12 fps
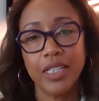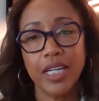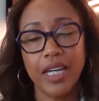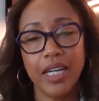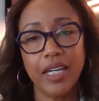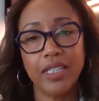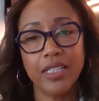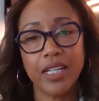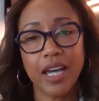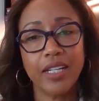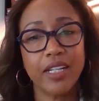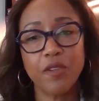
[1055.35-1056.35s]
And
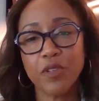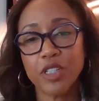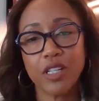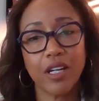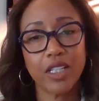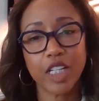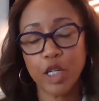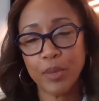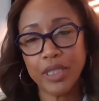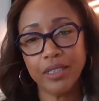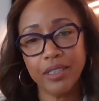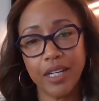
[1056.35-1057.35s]
I never saw it
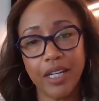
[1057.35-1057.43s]
coming.